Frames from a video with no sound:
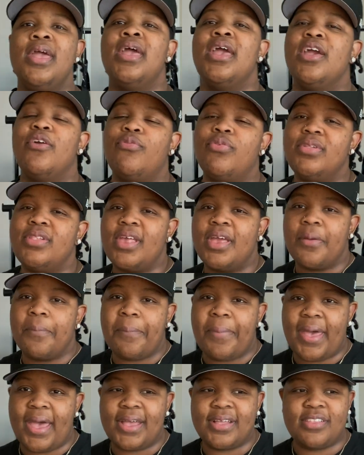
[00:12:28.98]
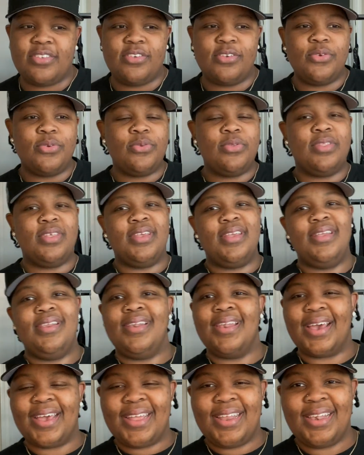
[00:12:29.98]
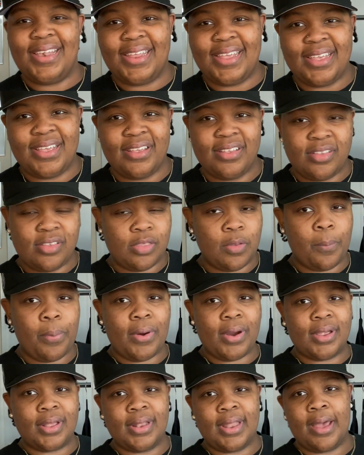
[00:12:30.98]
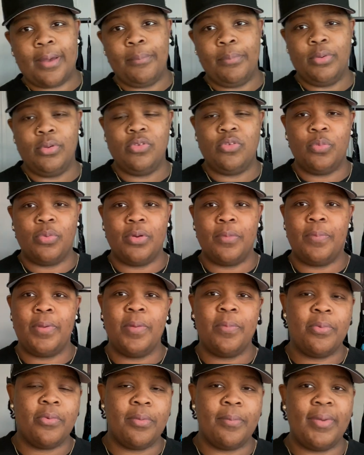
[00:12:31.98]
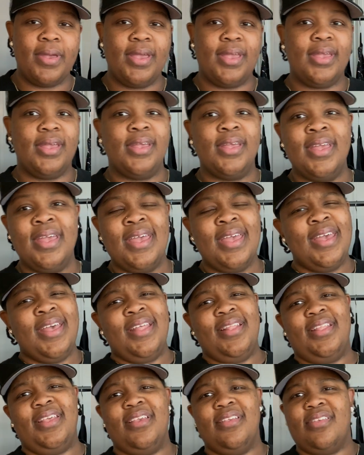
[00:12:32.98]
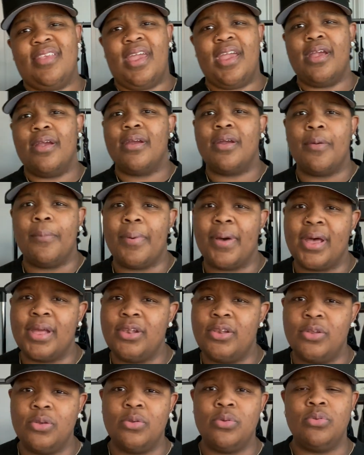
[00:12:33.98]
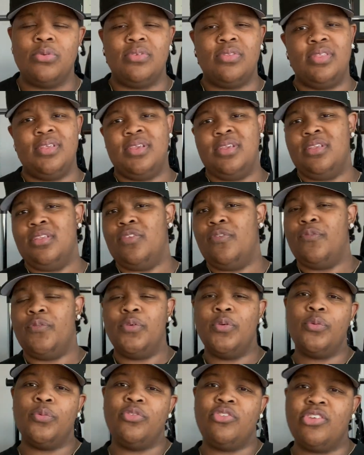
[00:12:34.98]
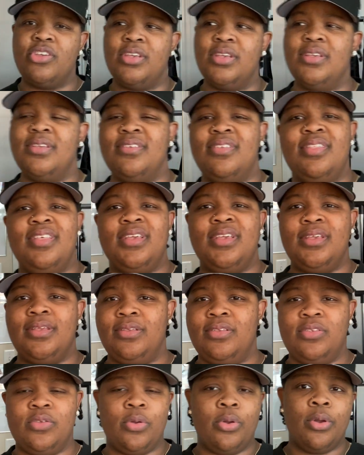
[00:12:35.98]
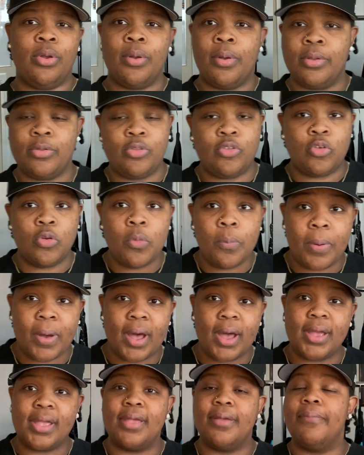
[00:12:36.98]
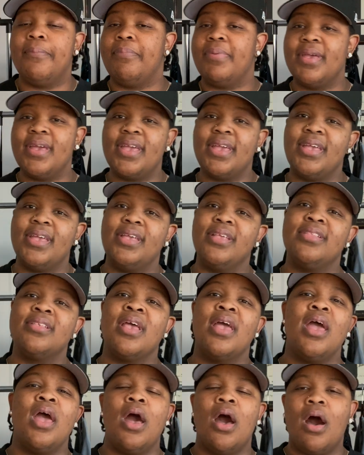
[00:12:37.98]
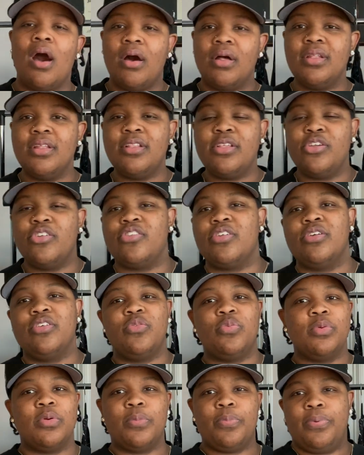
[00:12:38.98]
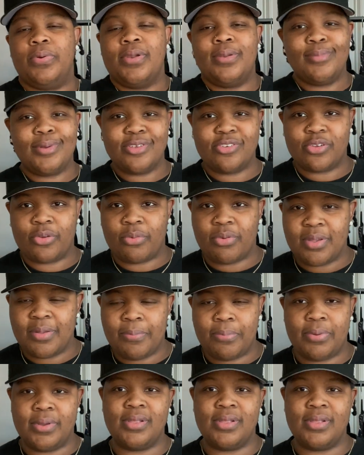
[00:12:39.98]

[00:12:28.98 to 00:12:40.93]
If we think back to the 90s, the parking lot boots where people were making these Erykah Badu's, these Fugees, these Tupac and Biggie's, all of these shirts were pretty much screen